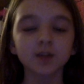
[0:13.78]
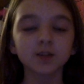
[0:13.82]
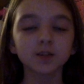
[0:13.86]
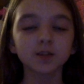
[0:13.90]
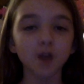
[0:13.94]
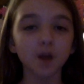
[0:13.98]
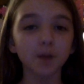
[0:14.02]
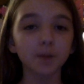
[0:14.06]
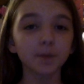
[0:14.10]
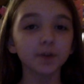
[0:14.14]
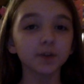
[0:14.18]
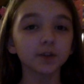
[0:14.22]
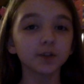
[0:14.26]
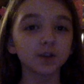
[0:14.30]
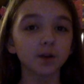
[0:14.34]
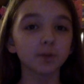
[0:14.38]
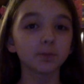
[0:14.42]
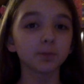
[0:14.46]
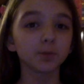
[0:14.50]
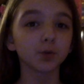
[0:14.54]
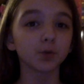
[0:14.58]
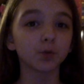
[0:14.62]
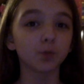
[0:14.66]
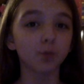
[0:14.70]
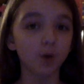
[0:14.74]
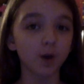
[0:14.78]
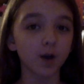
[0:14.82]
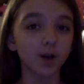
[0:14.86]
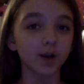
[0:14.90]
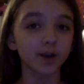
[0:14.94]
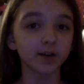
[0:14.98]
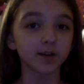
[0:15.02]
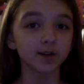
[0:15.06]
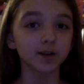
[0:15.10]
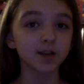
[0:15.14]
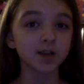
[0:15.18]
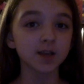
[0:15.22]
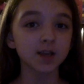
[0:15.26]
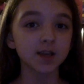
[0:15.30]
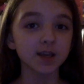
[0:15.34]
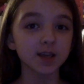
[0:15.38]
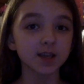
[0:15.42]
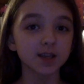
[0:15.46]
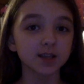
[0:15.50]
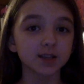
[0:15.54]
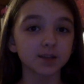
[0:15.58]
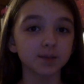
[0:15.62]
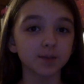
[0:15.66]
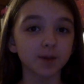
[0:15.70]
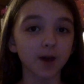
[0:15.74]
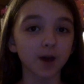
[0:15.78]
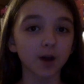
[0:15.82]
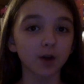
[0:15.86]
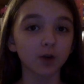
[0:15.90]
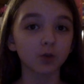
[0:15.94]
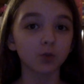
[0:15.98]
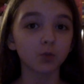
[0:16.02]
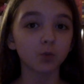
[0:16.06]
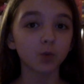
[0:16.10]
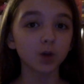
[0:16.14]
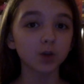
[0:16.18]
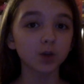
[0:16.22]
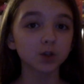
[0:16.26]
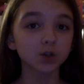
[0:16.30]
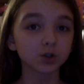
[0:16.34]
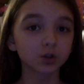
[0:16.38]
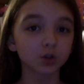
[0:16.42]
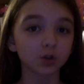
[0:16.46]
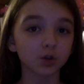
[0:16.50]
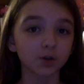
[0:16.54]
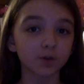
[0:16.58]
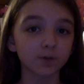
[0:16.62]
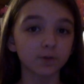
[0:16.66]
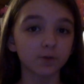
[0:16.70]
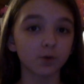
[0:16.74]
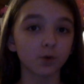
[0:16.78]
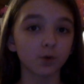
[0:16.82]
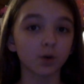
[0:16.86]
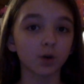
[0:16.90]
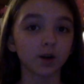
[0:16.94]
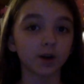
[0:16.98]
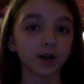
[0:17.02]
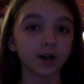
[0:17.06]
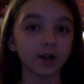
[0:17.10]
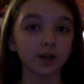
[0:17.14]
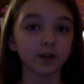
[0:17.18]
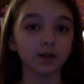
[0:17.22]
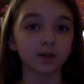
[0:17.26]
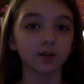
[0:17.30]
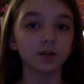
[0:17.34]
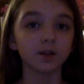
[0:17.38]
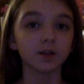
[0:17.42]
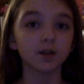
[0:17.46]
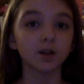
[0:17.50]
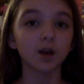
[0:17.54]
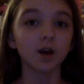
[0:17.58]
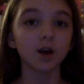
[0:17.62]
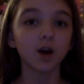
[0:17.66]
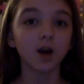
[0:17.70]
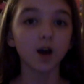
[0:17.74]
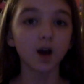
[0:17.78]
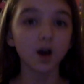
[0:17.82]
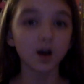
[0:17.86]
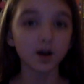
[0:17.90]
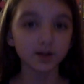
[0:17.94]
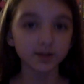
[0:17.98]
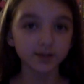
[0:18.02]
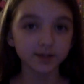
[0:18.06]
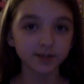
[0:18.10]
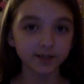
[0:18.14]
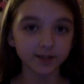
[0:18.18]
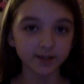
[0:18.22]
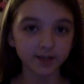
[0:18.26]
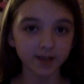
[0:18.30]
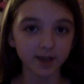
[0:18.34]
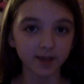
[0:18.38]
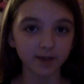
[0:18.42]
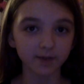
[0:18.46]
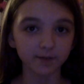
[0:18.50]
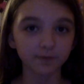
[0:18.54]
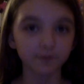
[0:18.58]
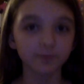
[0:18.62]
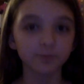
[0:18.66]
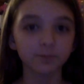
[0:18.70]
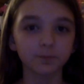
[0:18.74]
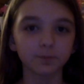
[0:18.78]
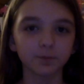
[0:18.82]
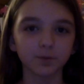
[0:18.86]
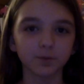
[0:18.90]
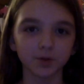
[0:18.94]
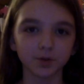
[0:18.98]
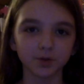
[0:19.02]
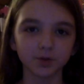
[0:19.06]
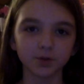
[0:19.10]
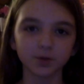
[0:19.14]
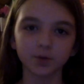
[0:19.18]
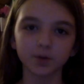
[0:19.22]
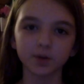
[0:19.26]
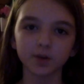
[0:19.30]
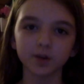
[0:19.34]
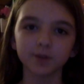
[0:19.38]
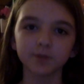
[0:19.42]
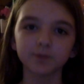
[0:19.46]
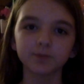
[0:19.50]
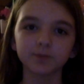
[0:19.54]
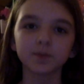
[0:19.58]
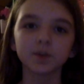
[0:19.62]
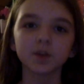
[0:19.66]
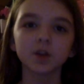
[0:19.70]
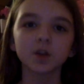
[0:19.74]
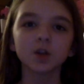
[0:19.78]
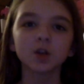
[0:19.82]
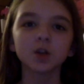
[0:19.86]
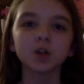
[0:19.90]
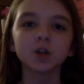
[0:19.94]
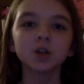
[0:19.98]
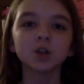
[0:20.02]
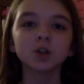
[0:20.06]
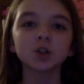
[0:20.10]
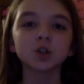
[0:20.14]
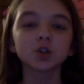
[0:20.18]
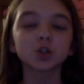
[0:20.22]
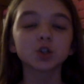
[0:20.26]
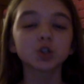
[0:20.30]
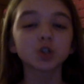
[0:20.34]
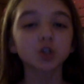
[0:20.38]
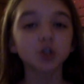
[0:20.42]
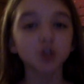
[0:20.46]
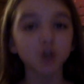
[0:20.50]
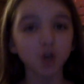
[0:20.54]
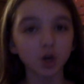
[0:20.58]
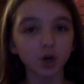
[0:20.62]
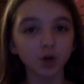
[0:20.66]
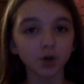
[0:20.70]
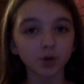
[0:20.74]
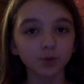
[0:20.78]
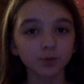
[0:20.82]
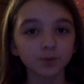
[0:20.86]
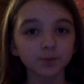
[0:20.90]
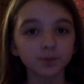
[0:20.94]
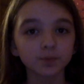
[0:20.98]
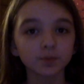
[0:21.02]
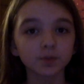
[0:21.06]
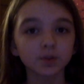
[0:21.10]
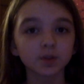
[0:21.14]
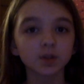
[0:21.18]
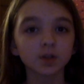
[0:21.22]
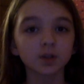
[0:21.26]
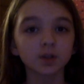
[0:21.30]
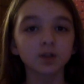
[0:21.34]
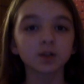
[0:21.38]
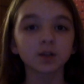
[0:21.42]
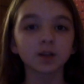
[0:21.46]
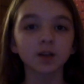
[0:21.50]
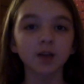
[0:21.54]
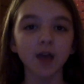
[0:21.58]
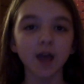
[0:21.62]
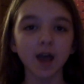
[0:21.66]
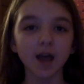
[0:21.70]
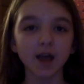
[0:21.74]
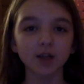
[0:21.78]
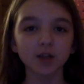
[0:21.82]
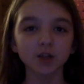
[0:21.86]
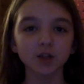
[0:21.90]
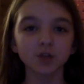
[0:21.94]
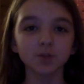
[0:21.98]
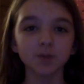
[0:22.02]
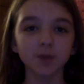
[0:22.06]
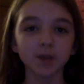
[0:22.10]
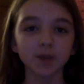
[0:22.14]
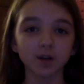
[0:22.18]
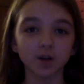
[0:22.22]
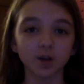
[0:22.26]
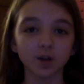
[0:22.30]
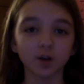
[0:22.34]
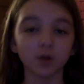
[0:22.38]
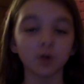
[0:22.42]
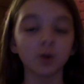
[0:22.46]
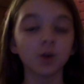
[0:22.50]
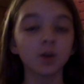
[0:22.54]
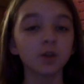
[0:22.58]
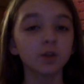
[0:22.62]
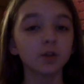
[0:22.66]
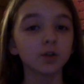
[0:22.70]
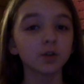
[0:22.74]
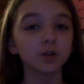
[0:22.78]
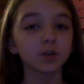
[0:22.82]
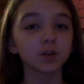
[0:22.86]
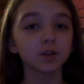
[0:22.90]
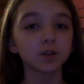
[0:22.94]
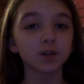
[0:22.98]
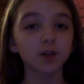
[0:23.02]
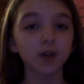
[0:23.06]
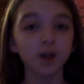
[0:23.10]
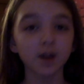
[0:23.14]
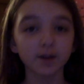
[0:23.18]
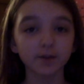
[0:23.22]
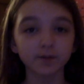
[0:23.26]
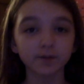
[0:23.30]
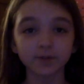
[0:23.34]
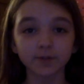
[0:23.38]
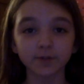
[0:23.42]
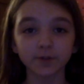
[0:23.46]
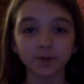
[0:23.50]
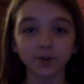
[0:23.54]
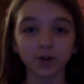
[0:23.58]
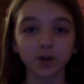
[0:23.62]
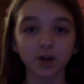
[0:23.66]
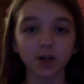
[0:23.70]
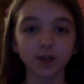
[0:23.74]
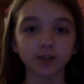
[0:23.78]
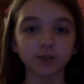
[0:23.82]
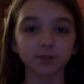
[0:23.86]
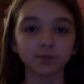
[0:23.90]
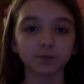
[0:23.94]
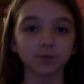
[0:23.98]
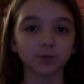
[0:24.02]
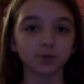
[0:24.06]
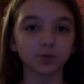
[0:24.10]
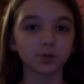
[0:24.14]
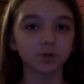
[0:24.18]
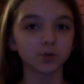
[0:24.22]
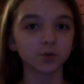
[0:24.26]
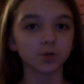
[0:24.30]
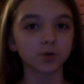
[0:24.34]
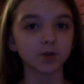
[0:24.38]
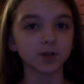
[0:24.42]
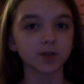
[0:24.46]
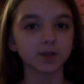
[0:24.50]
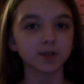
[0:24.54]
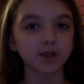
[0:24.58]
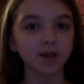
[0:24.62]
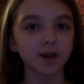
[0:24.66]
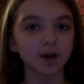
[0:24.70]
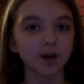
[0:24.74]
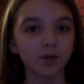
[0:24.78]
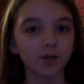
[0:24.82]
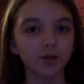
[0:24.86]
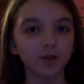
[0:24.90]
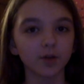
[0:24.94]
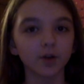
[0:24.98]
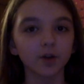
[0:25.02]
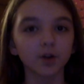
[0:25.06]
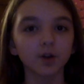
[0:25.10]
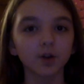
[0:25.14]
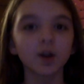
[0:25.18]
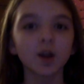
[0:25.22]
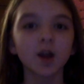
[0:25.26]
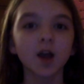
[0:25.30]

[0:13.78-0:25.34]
Topic number 1 is about what to look for in an unsafe bird toy. So, as you may know, there are a lot of different kinds of bird toys out there.